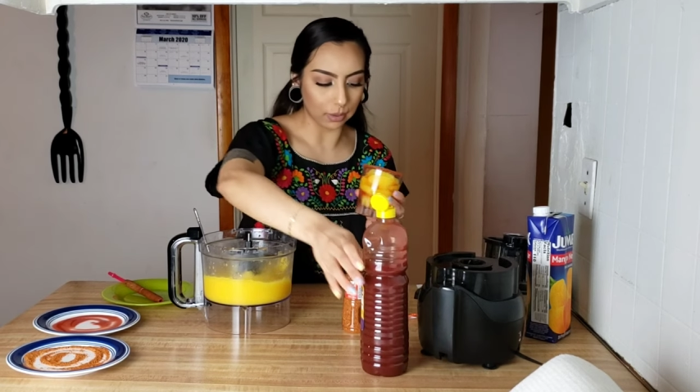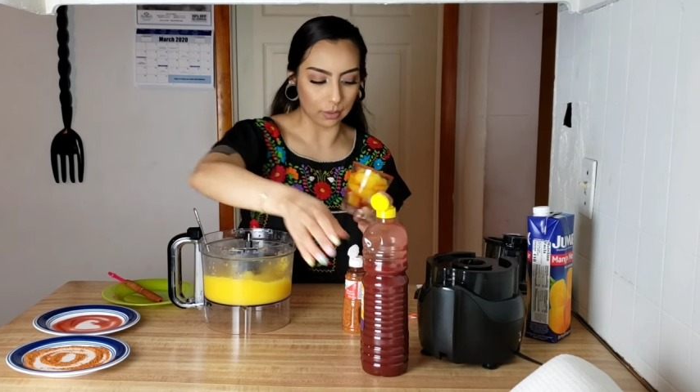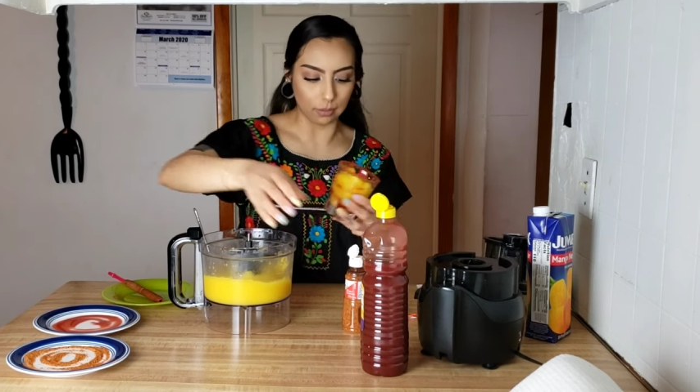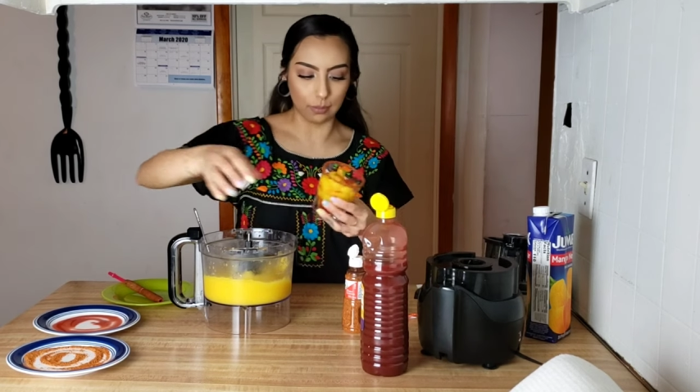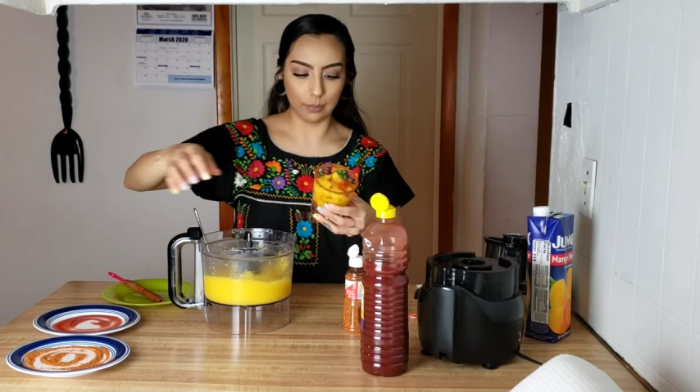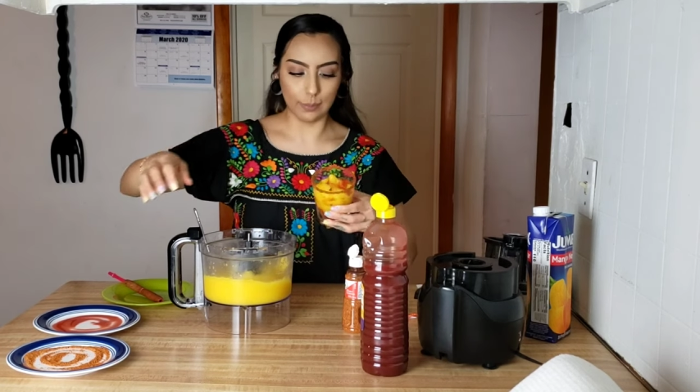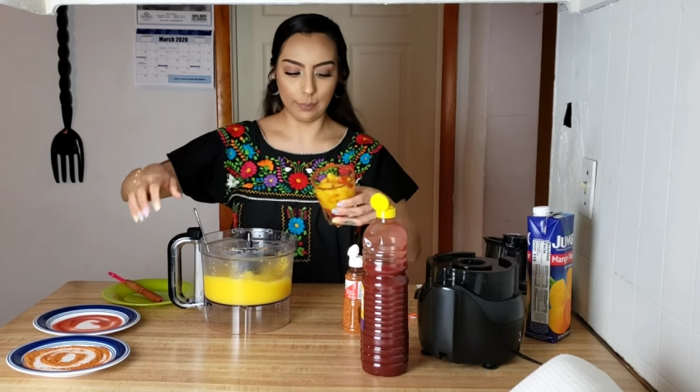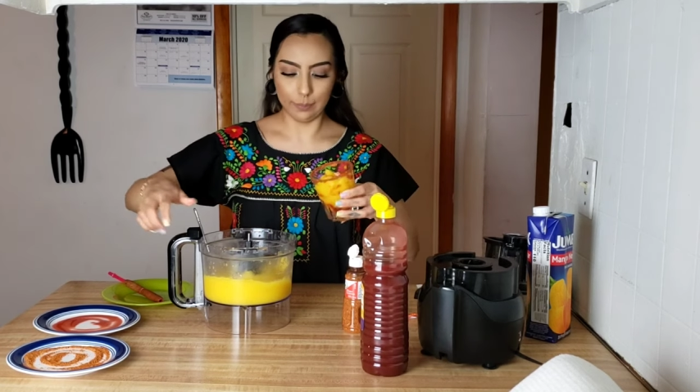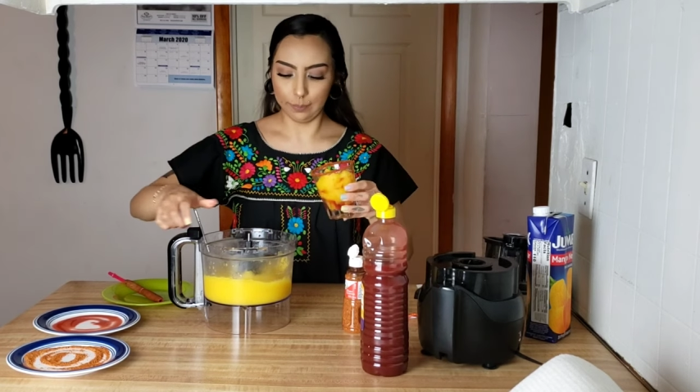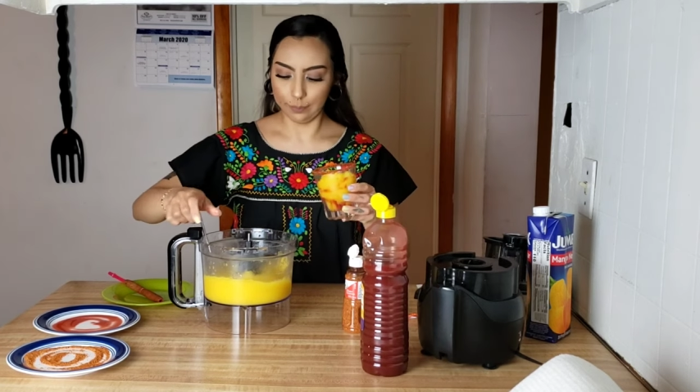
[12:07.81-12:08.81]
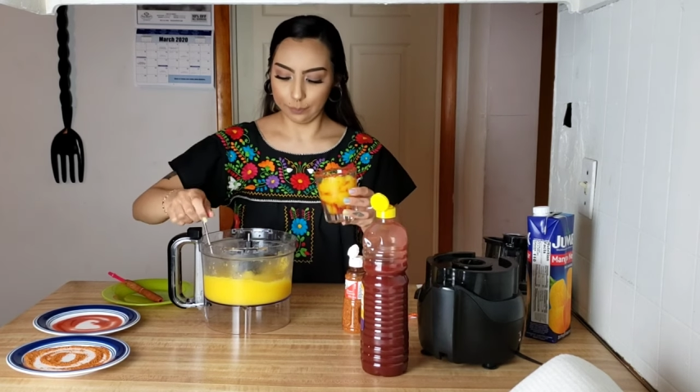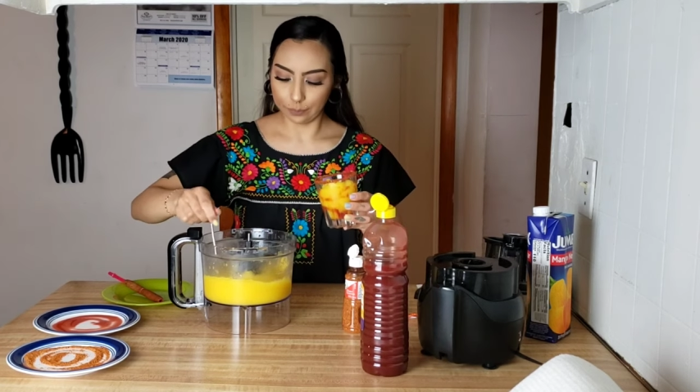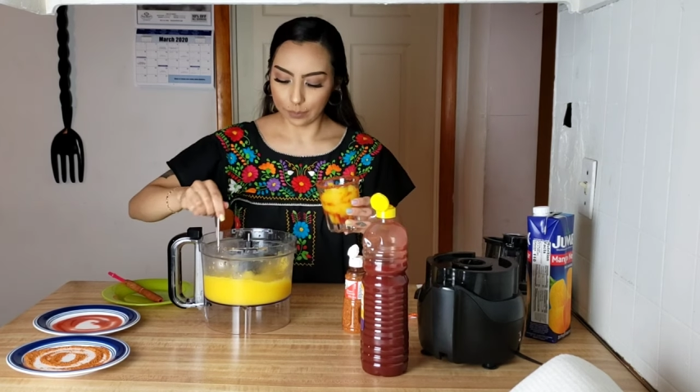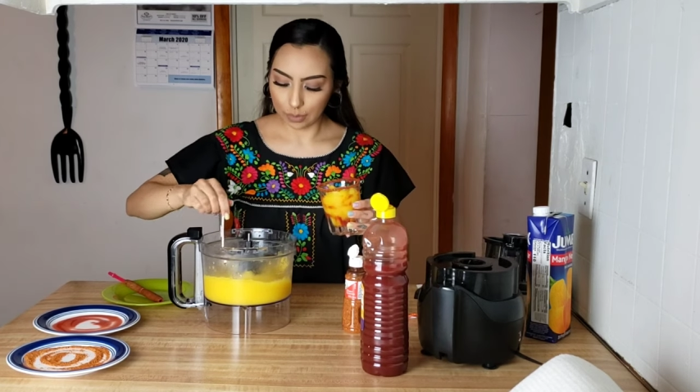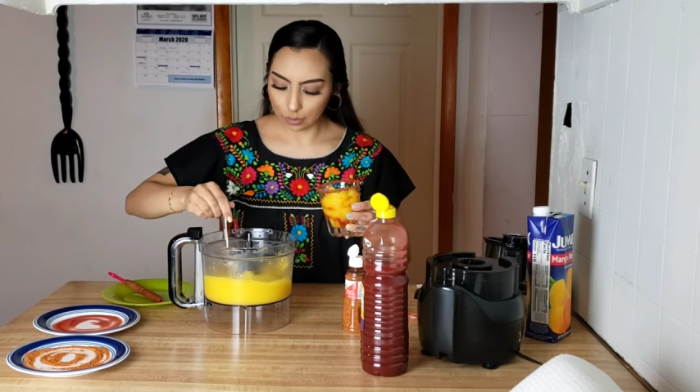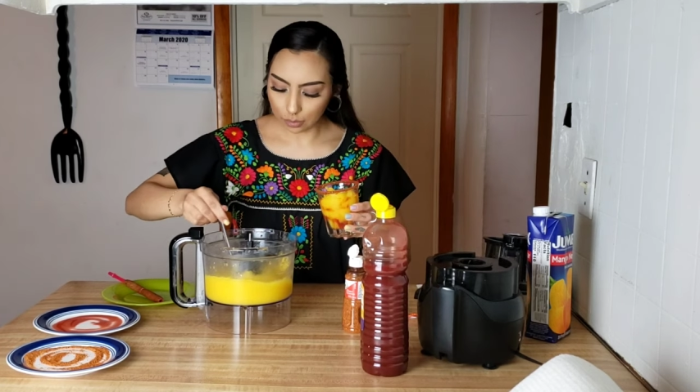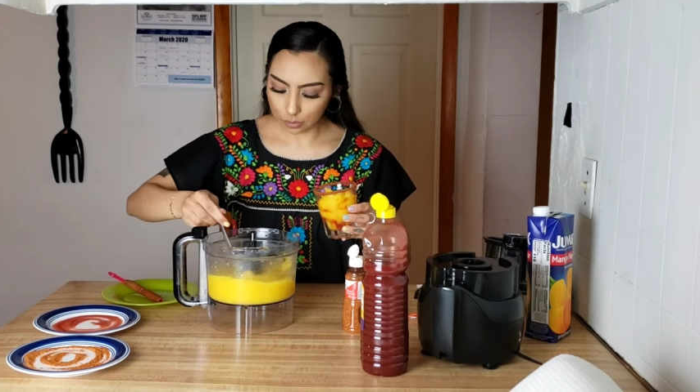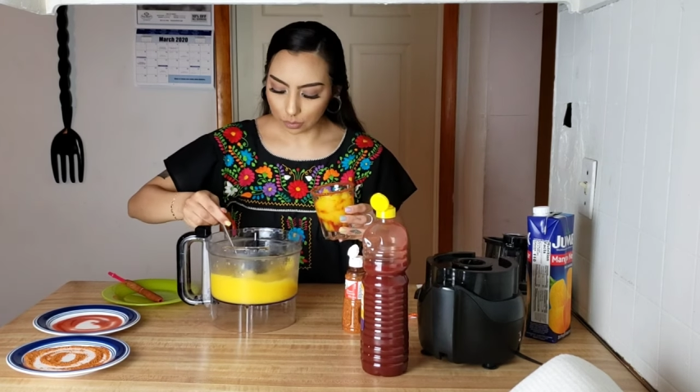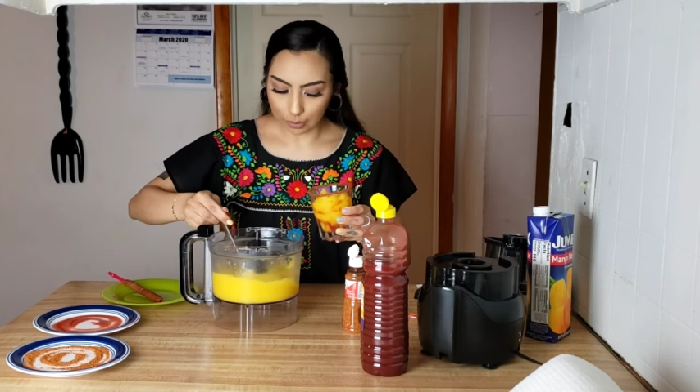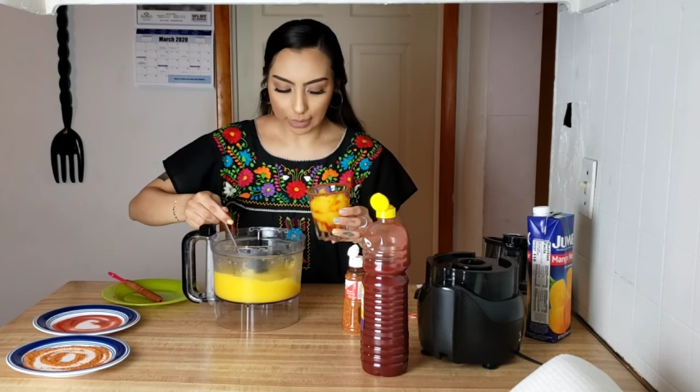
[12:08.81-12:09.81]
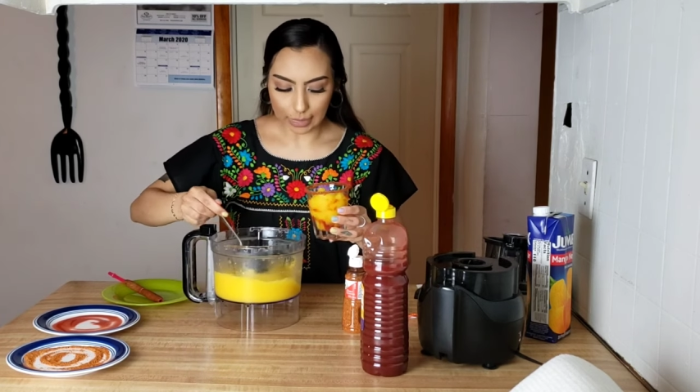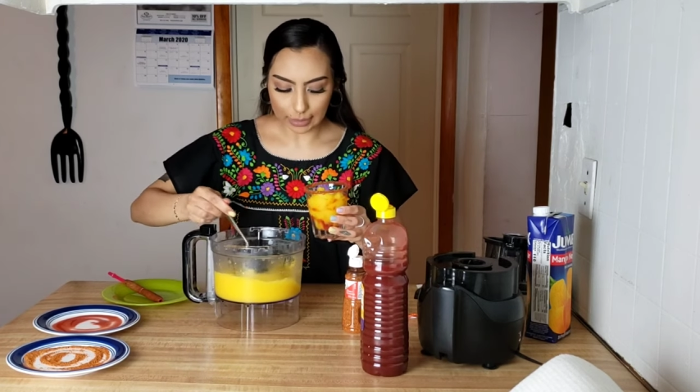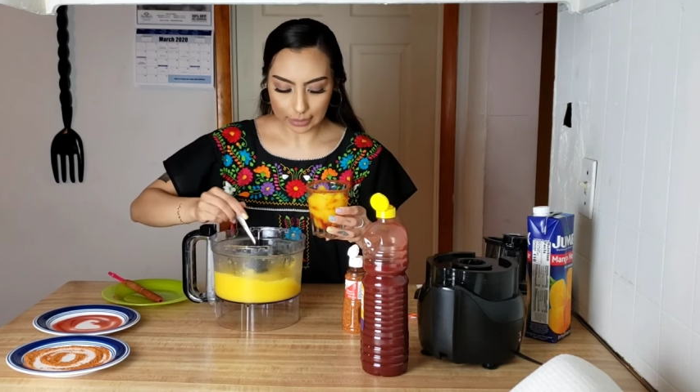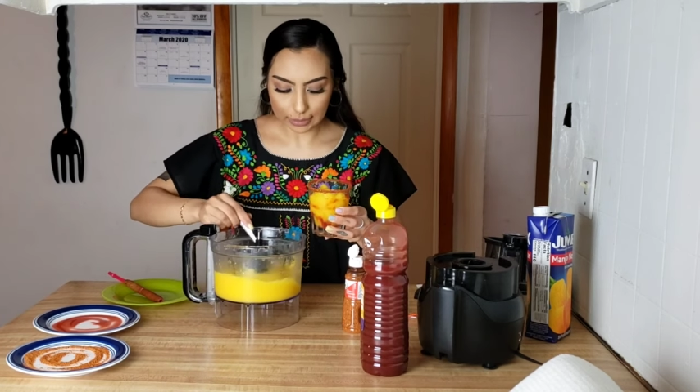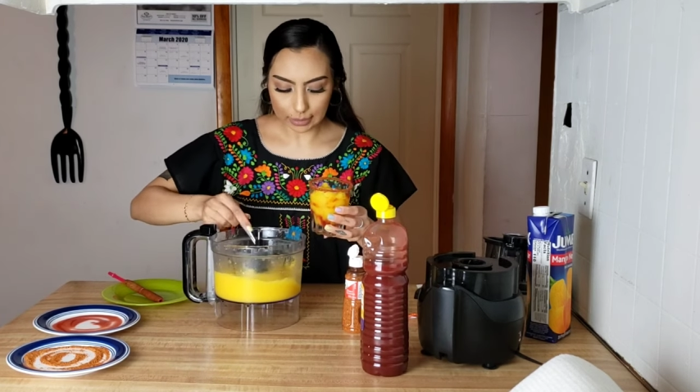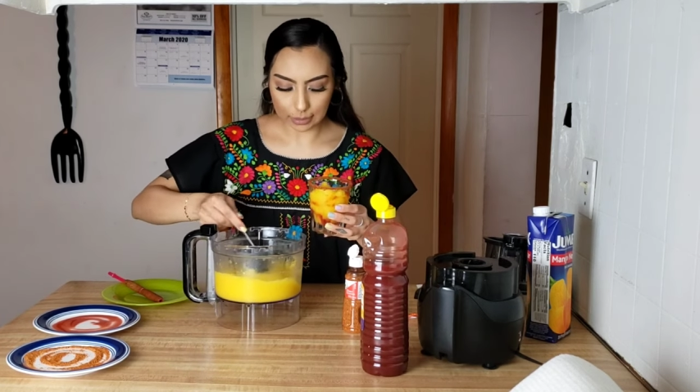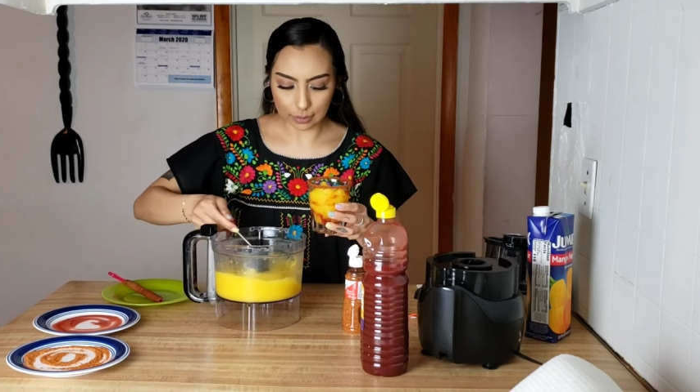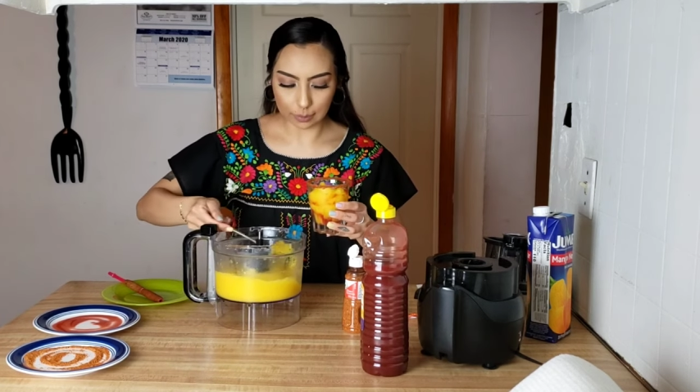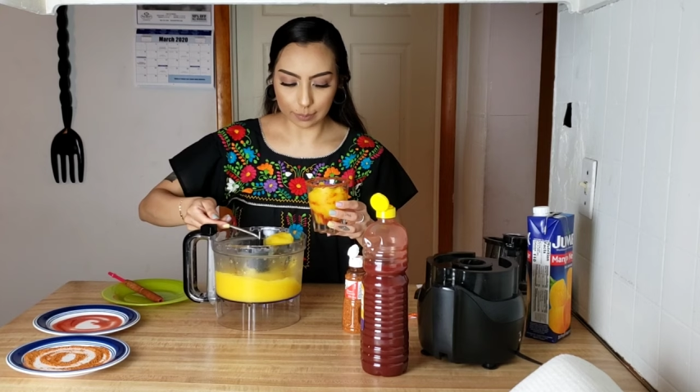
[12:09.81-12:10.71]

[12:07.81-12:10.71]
so you could do that.